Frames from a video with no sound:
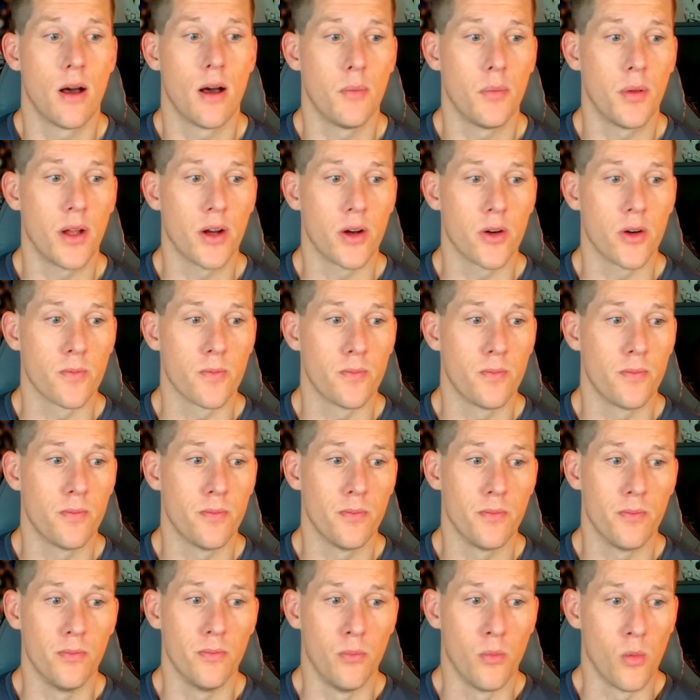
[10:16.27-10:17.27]
player,
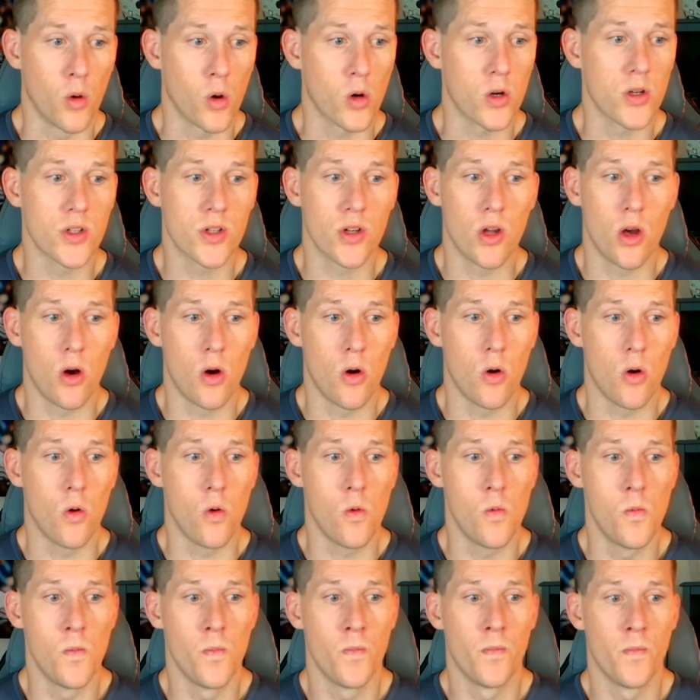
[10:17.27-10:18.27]
more
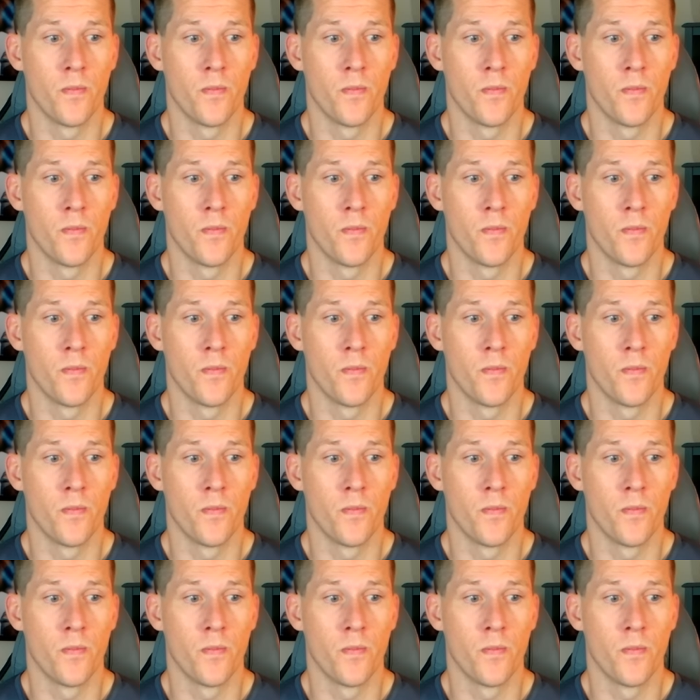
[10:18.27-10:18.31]
so